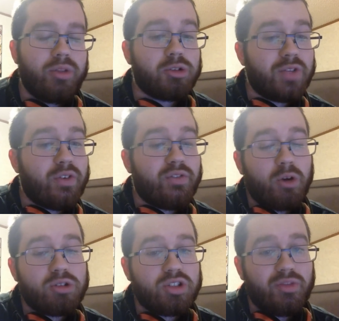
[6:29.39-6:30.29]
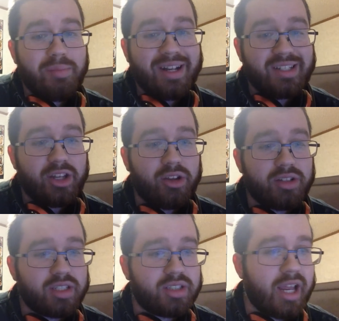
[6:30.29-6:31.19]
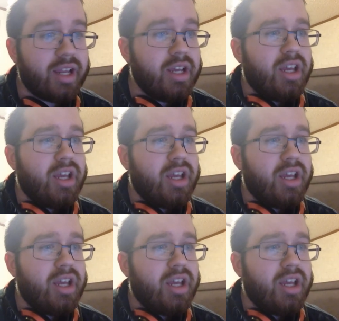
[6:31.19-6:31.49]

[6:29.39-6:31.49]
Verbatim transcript: And there's different versions of menacing, you could say,